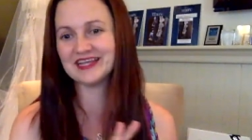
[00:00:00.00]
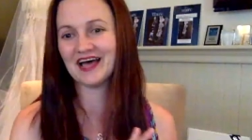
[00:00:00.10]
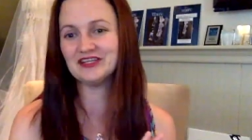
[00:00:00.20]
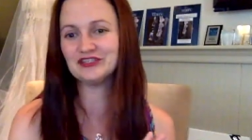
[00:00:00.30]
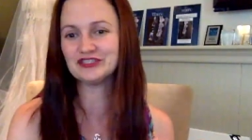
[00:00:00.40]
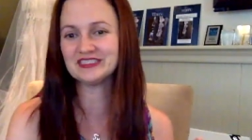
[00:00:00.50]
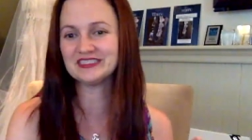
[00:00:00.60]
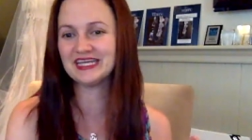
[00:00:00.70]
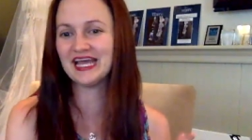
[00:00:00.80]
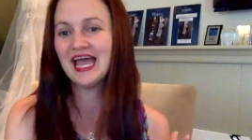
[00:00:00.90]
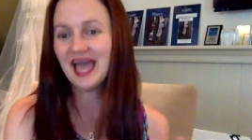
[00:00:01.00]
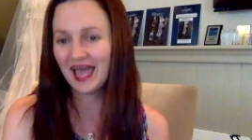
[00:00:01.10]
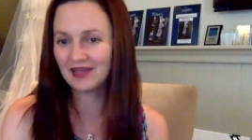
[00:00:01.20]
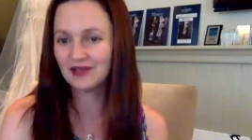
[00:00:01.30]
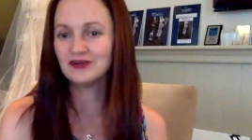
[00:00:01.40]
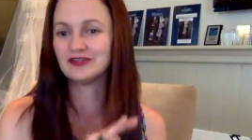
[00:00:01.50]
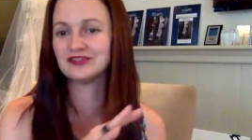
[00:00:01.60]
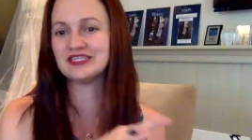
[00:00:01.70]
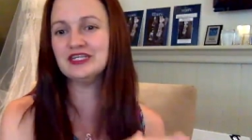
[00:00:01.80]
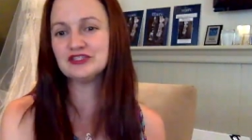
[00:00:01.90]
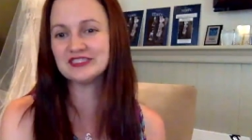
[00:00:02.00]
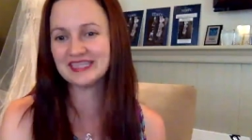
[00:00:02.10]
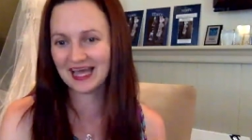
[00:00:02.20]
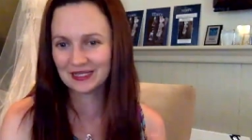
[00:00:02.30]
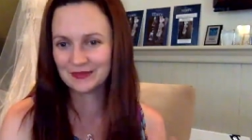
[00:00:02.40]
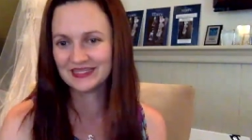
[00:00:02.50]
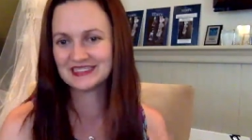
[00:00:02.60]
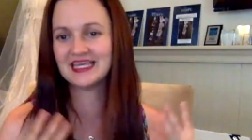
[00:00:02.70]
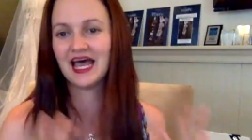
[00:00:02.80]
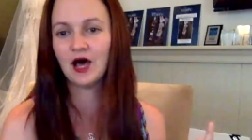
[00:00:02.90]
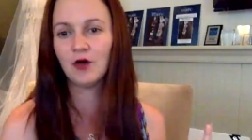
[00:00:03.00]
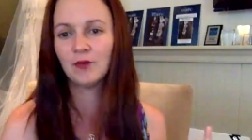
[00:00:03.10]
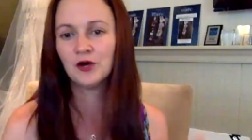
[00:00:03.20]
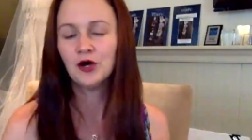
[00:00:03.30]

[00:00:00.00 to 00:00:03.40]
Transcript: to have interesting angles and interesting elements that help